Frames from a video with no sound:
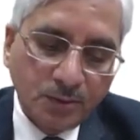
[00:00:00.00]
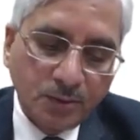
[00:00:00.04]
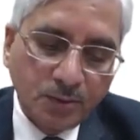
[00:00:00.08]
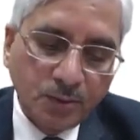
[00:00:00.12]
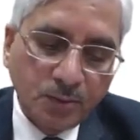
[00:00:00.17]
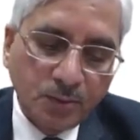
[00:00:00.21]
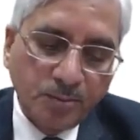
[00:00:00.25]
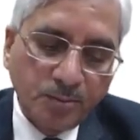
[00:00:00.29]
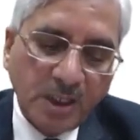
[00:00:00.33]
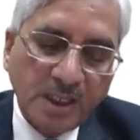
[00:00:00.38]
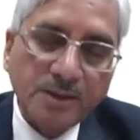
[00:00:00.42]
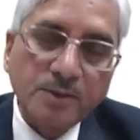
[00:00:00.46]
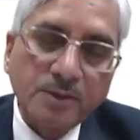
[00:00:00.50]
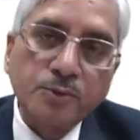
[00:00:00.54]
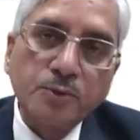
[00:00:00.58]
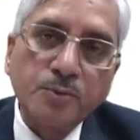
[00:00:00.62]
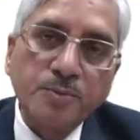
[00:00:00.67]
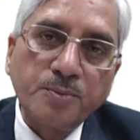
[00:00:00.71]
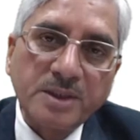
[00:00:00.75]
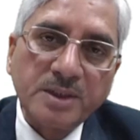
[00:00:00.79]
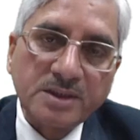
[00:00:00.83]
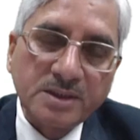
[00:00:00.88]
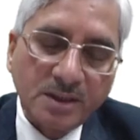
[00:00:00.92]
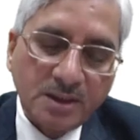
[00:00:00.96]
by
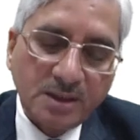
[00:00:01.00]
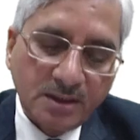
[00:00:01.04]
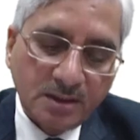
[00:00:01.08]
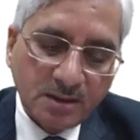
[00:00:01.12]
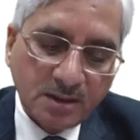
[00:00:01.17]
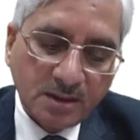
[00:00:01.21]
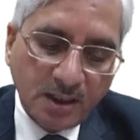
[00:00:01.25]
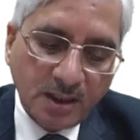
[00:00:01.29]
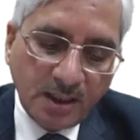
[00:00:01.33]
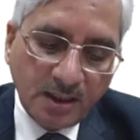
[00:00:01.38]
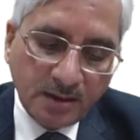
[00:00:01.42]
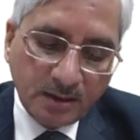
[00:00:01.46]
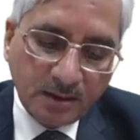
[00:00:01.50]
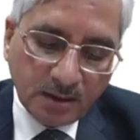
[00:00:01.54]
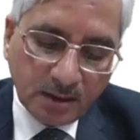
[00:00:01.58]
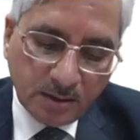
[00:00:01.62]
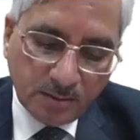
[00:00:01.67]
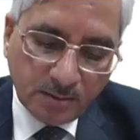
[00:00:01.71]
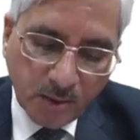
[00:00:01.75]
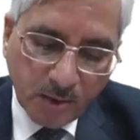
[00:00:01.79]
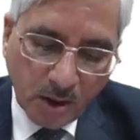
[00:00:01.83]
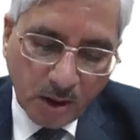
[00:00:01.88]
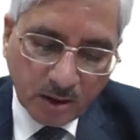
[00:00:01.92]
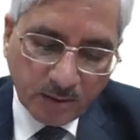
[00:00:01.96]
2% and
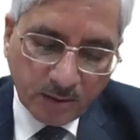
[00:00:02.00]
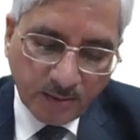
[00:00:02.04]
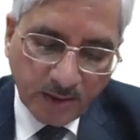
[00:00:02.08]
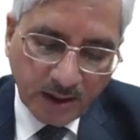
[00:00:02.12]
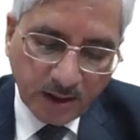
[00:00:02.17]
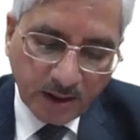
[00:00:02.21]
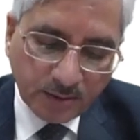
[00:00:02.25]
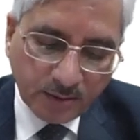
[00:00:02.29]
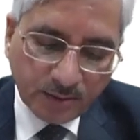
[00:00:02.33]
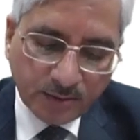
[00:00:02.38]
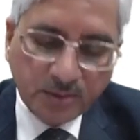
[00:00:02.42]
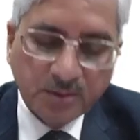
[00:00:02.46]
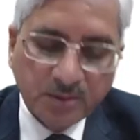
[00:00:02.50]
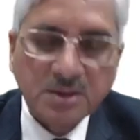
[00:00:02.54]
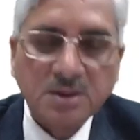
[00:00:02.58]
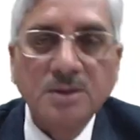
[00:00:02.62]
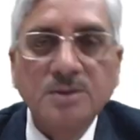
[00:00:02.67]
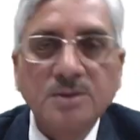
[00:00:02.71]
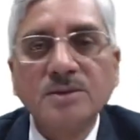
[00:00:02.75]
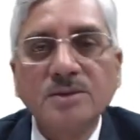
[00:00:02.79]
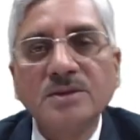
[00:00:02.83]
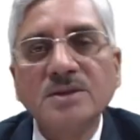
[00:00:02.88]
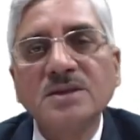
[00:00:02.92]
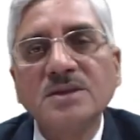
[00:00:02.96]
then brought back to
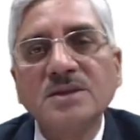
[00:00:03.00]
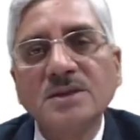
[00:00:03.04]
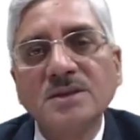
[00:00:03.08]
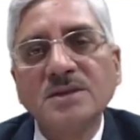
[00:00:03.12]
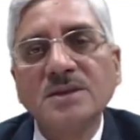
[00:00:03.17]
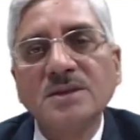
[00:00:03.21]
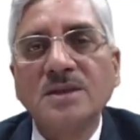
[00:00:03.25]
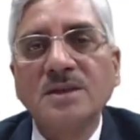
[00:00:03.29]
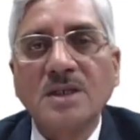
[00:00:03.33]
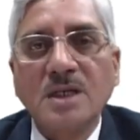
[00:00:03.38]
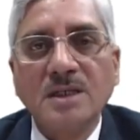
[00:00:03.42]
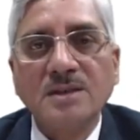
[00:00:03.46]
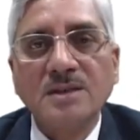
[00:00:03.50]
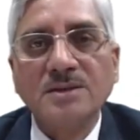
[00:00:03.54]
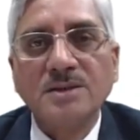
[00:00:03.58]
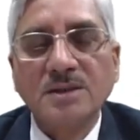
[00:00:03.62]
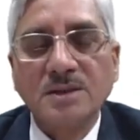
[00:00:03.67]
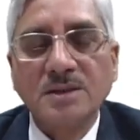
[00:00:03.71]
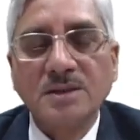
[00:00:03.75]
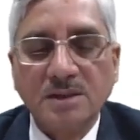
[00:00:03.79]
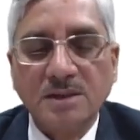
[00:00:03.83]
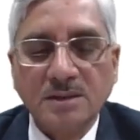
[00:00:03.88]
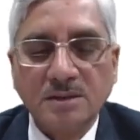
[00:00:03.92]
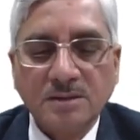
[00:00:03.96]
0. This is the
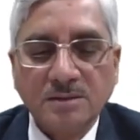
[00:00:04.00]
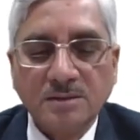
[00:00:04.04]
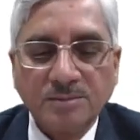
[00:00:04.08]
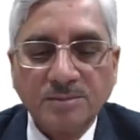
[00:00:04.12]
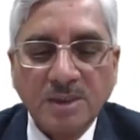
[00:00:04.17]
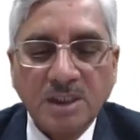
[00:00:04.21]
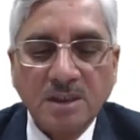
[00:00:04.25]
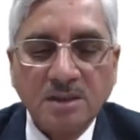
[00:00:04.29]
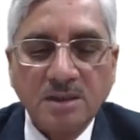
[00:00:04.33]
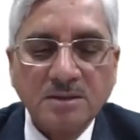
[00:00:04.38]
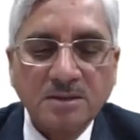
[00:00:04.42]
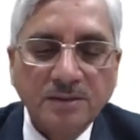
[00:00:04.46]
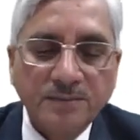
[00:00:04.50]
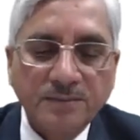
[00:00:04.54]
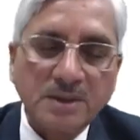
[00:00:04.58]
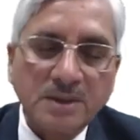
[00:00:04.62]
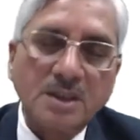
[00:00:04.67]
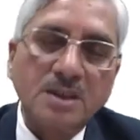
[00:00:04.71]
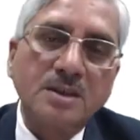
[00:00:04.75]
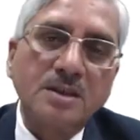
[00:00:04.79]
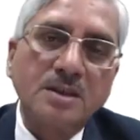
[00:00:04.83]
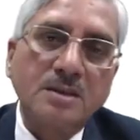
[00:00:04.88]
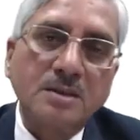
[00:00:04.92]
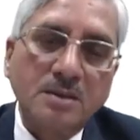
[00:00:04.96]
transient because of
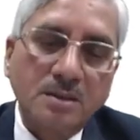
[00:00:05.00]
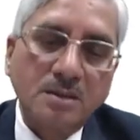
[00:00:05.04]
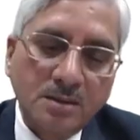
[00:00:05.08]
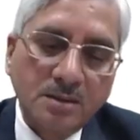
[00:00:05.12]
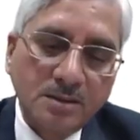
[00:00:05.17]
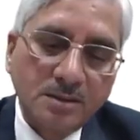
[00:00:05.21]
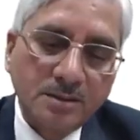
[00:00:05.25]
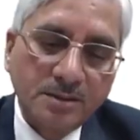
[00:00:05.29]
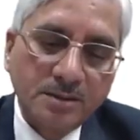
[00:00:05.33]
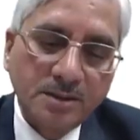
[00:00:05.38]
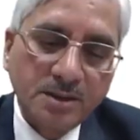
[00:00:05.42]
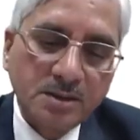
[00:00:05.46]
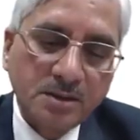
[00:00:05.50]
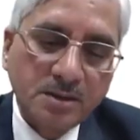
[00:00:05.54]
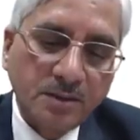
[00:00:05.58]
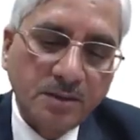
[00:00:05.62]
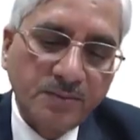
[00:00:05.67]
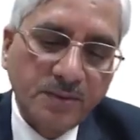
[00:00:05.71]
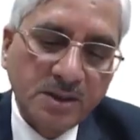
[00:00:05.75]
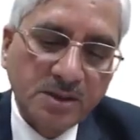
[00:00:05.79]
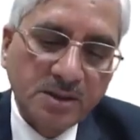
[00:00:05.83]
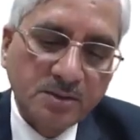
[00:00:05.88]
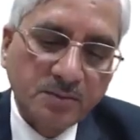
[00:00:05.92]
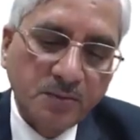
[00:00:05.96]
that
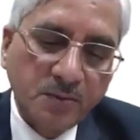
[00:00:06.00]
disturbance